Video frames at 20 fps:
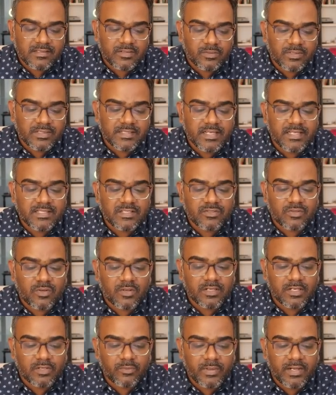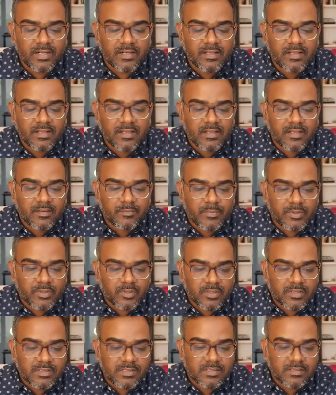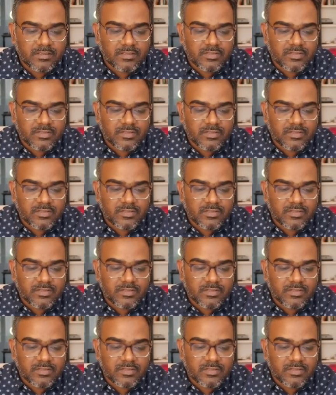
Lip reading: Now, in this case, the stock did well because